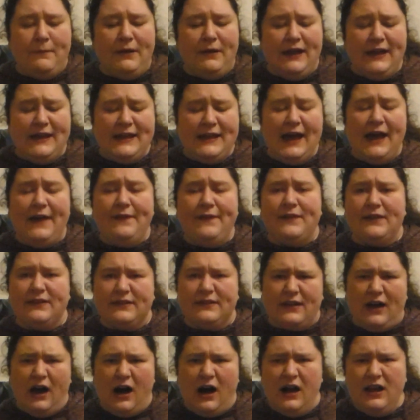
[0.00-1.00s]
but again,
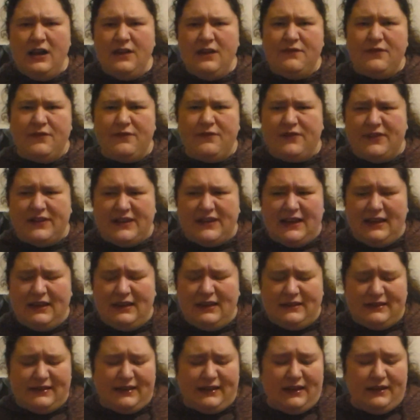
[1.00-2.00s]
there's kind of a
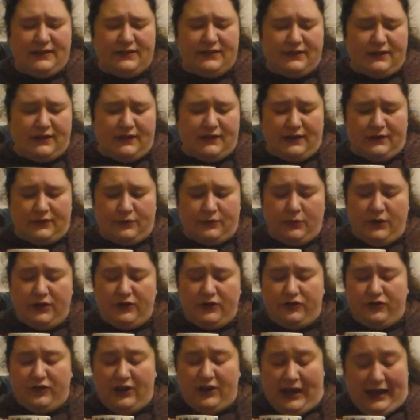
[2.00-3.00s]
vanilla taste to this,
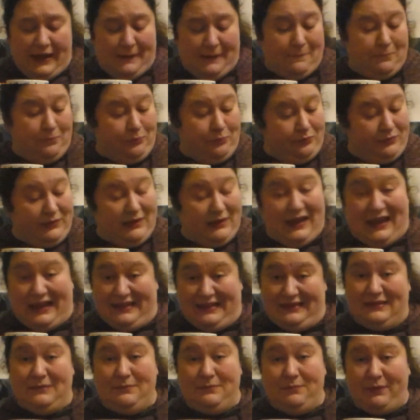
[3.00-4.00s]
which
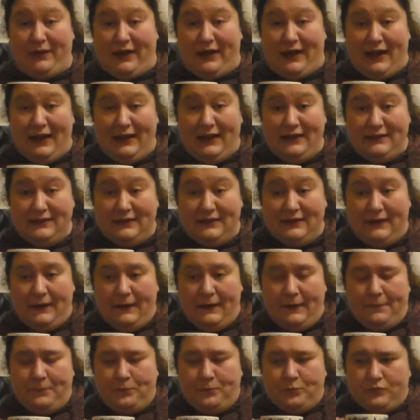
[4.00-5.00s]
isn't bad.
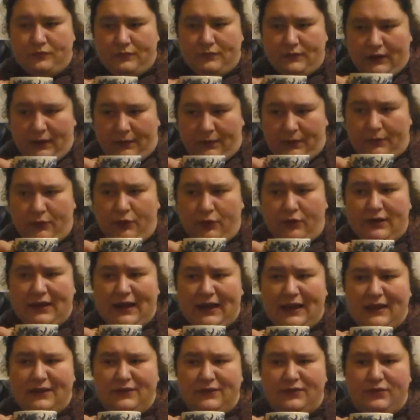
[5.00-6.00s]
I'm not
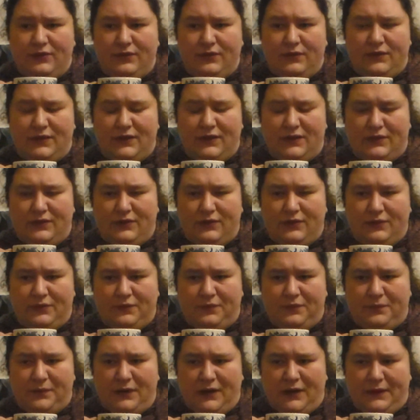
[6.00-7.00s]
getting
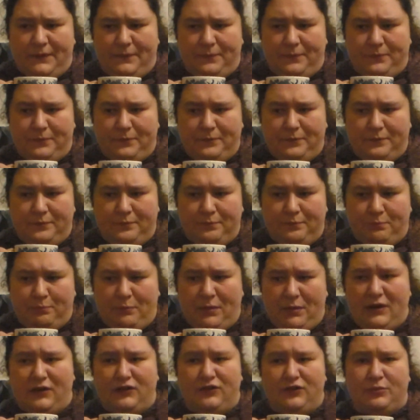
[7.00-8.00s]
the
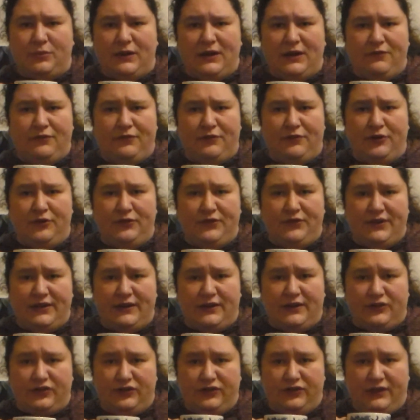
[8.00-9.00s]
bittersweet
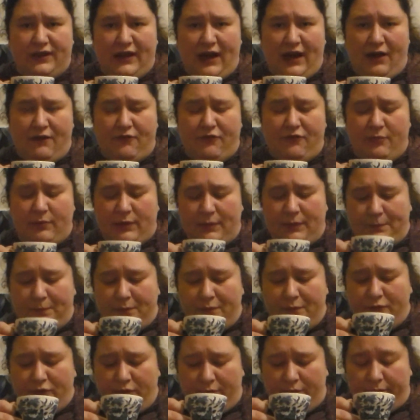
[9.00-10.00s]
fruitiness you get
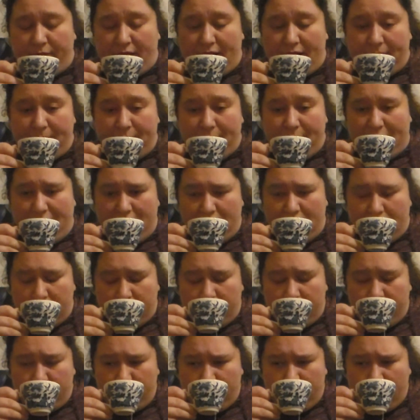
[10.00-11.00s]
from like
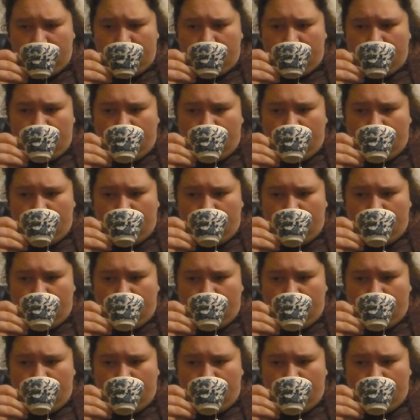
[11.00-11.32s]
peach,